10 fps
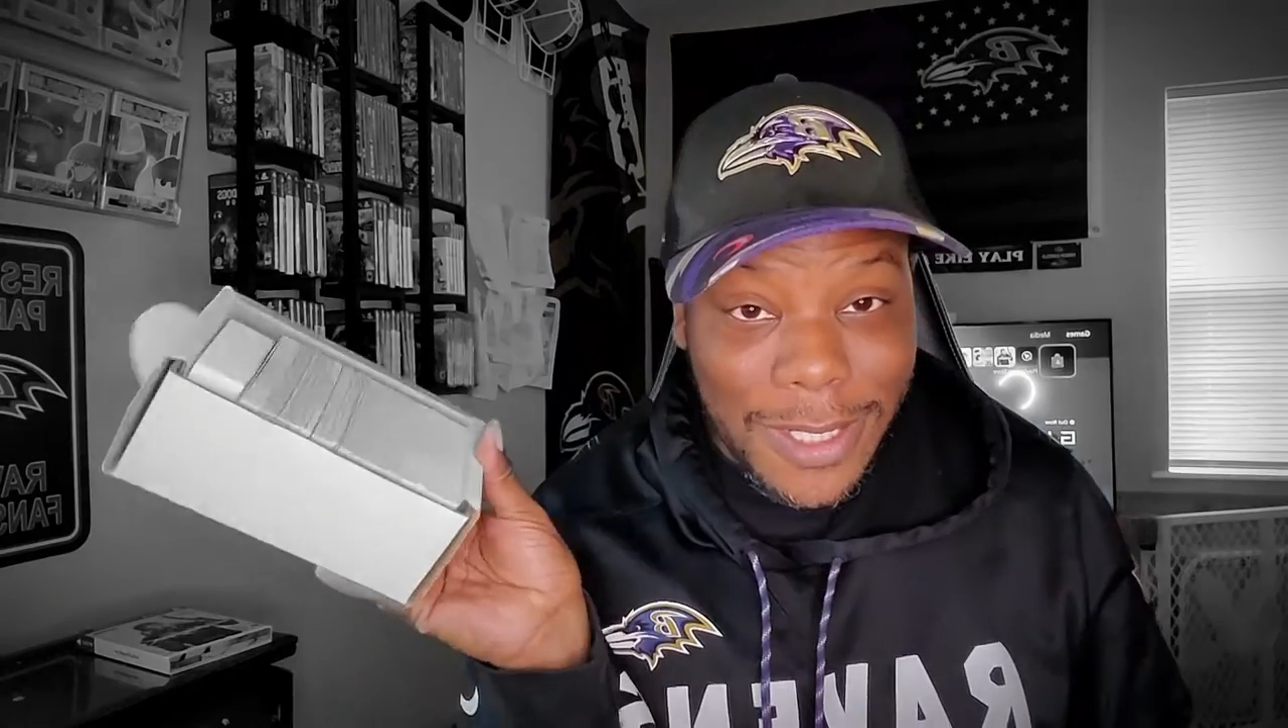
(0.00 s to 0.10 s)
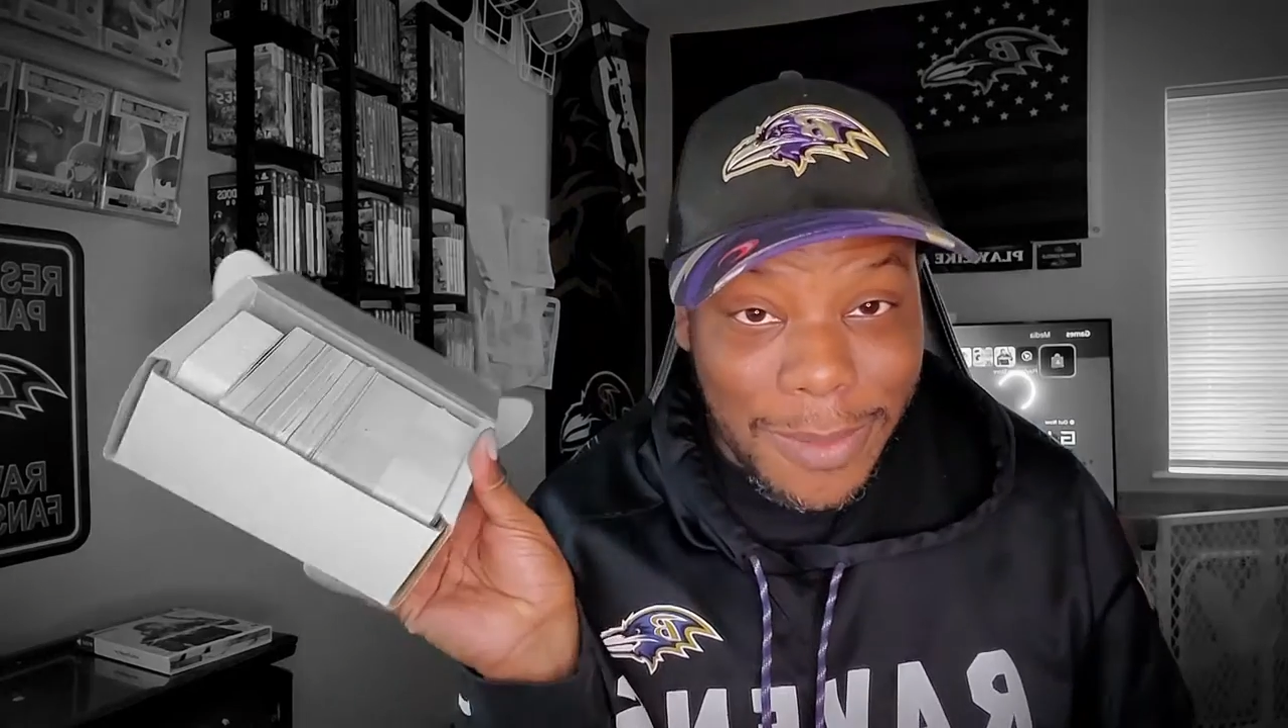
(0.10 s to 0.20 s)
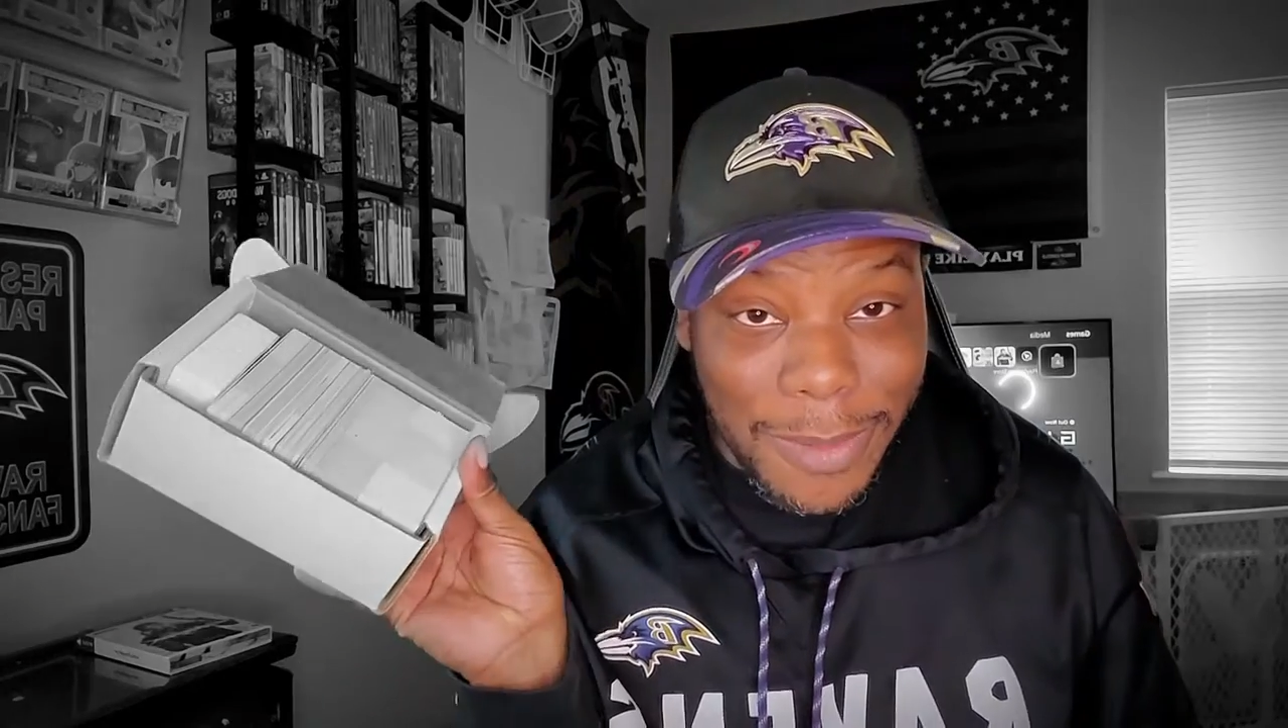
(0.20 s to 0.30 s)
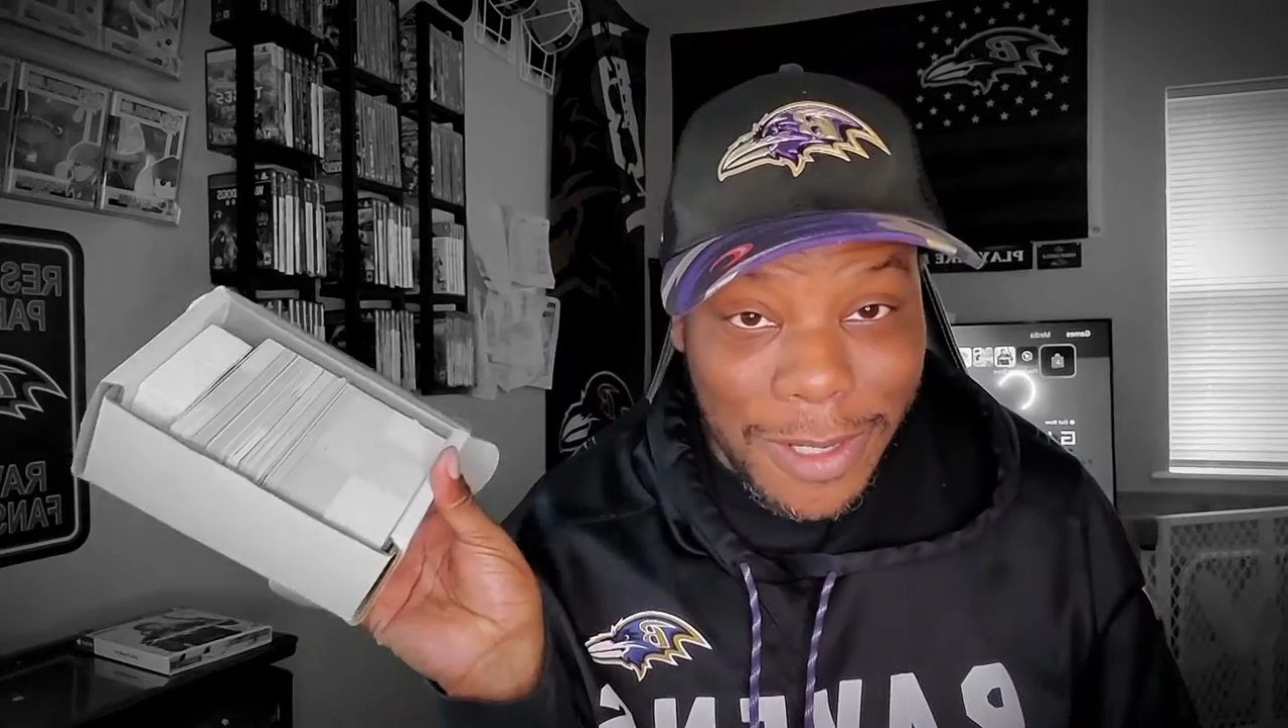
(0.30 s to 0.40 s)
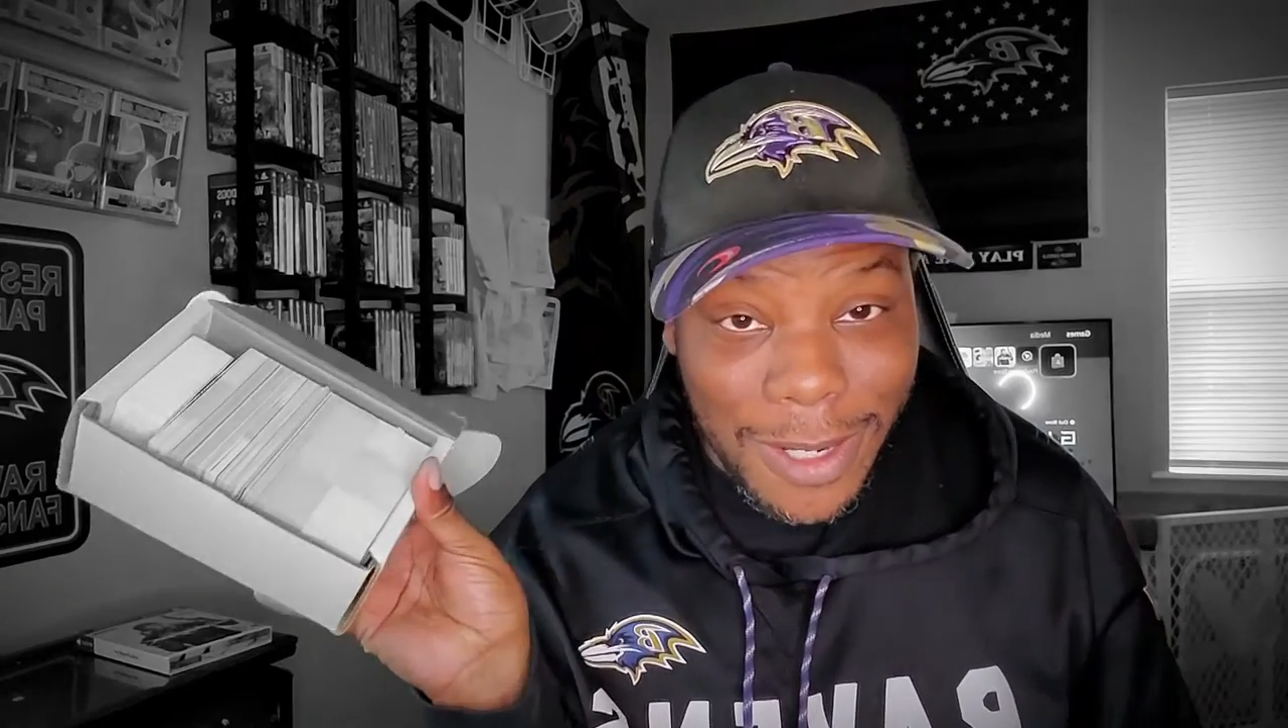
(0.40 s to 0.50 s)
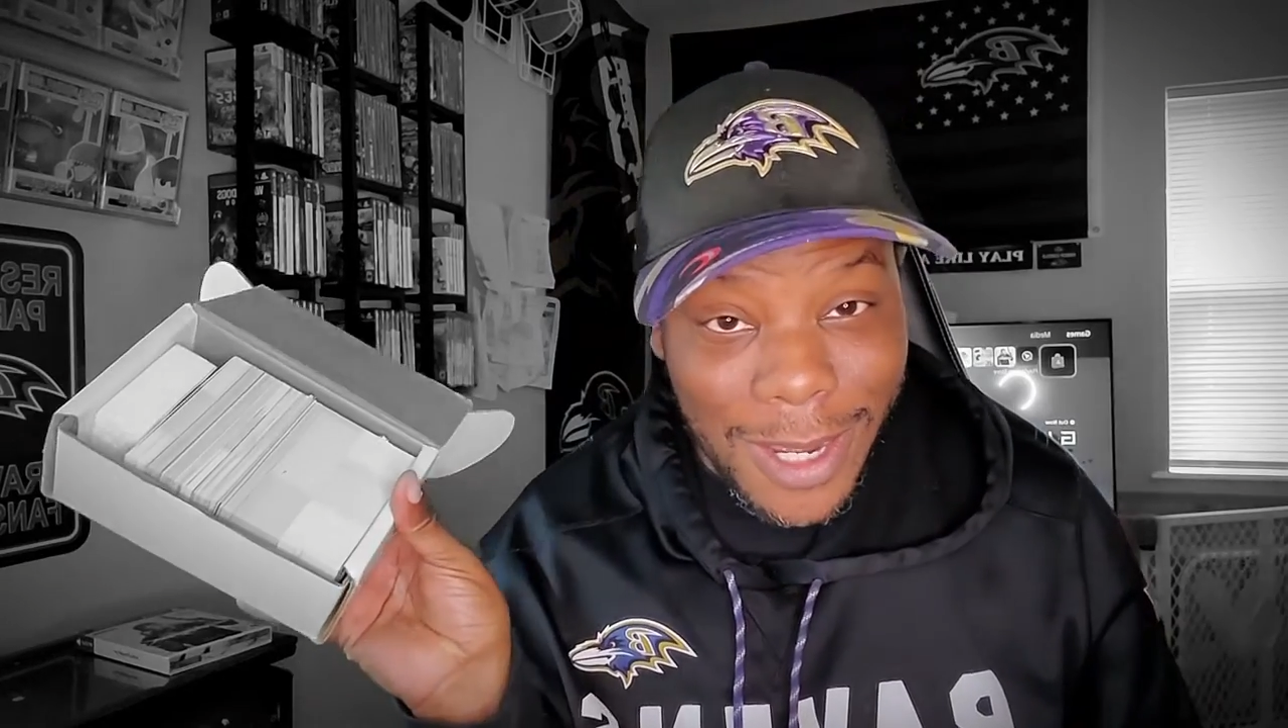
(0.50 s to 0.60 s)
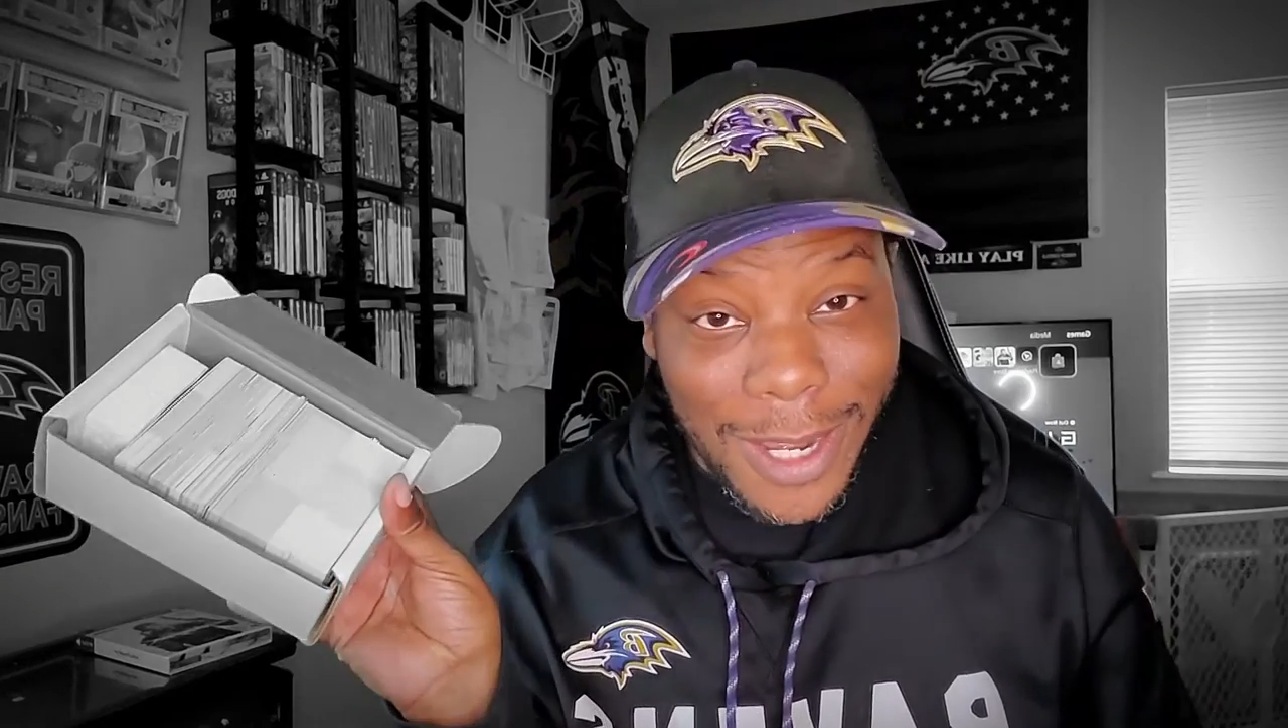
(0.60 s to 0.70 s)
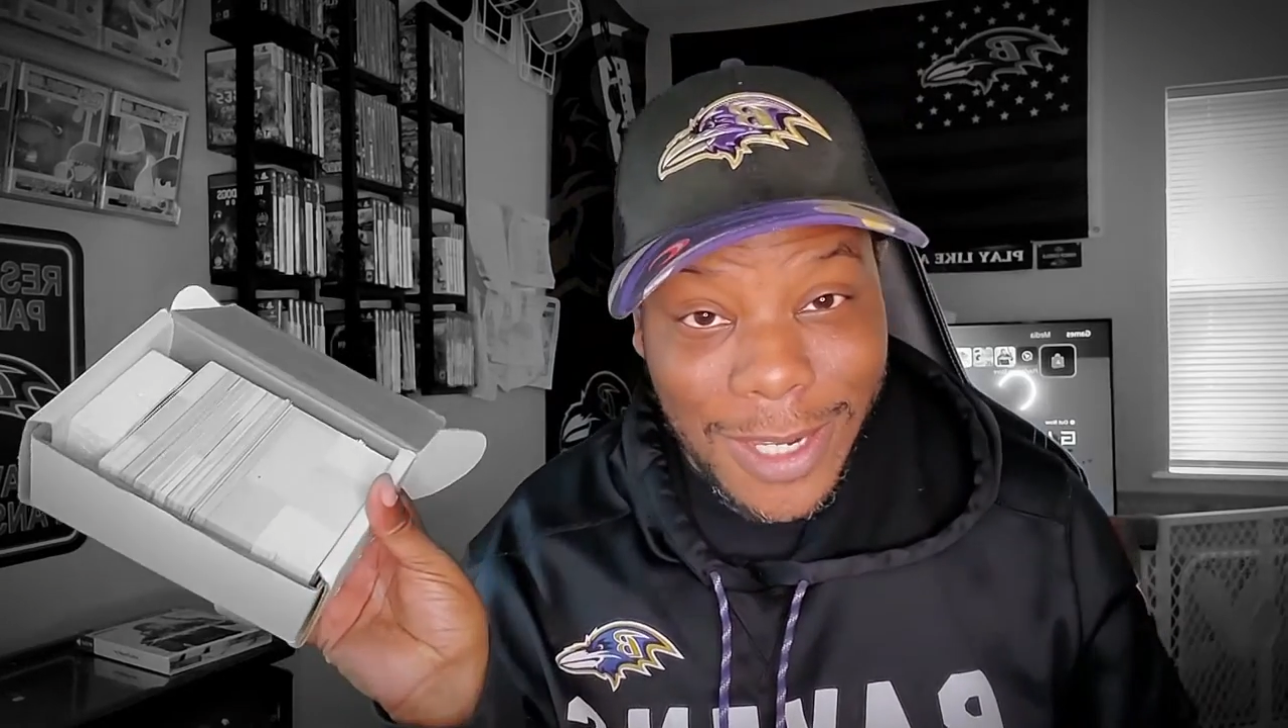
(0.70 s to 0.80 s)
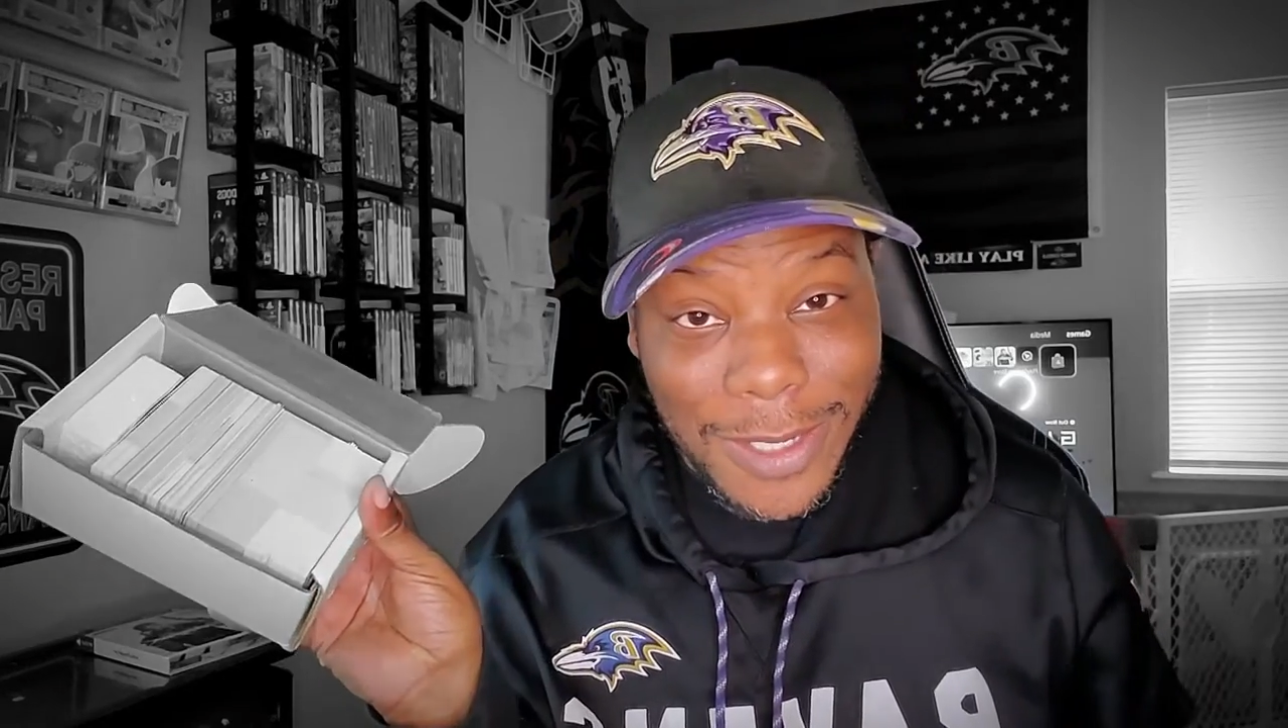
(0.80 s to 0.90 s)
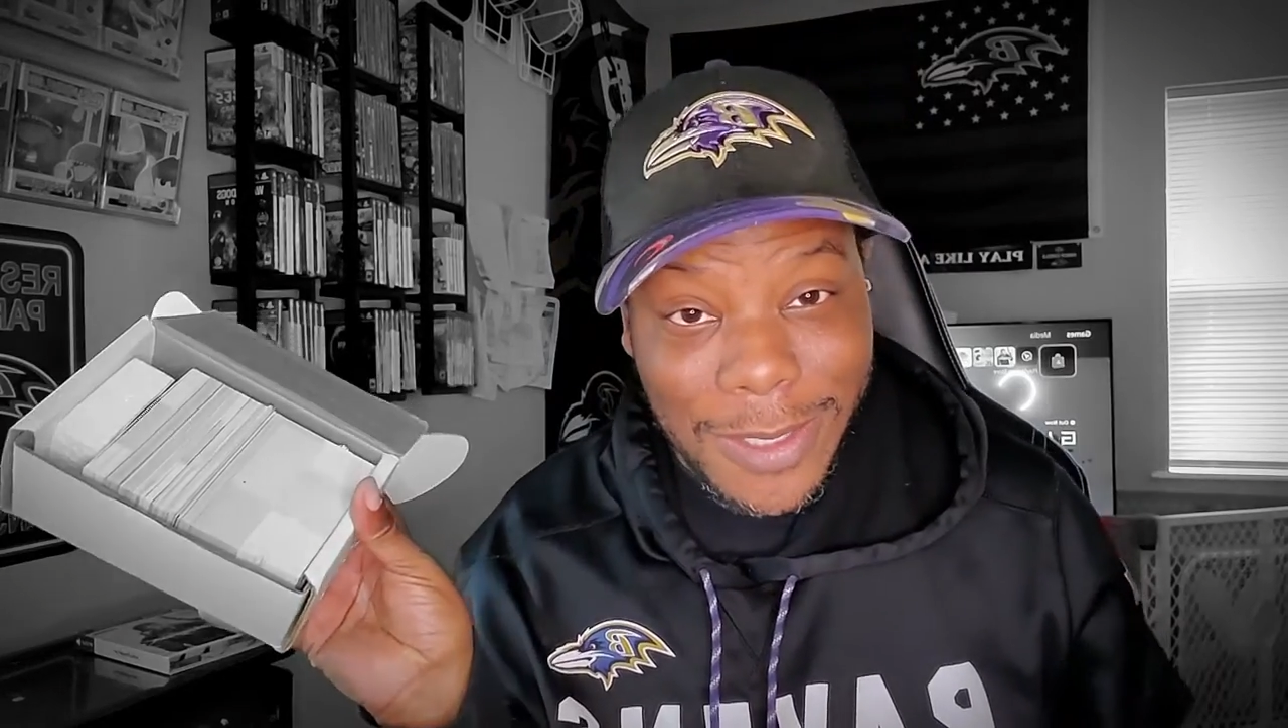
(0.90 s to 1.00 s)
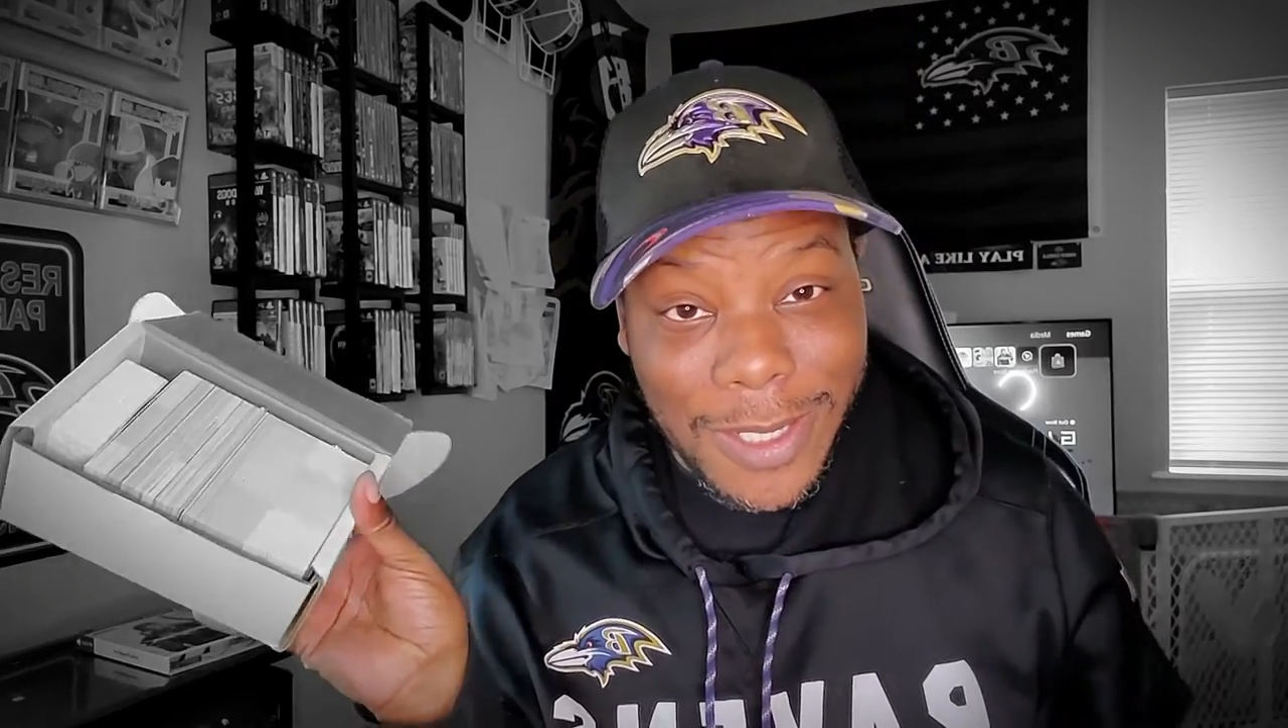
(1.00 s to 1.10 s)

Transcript: I'm, I used